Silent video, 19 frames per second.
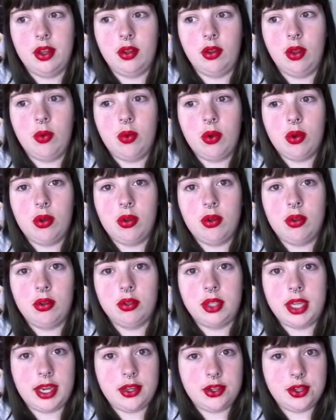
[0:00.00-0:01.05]
A local
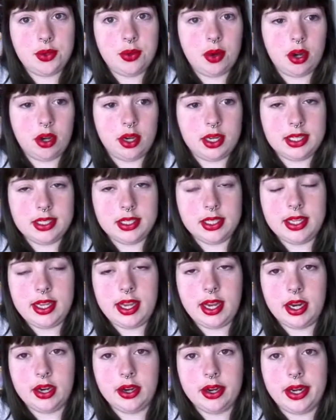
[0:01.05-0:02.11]
tattoo artist in
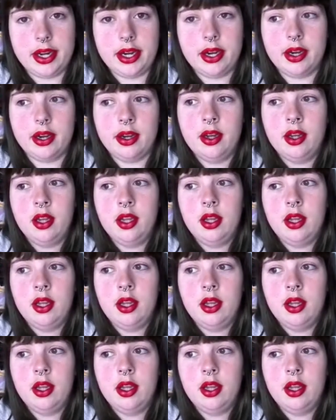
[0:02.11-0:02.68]
the area.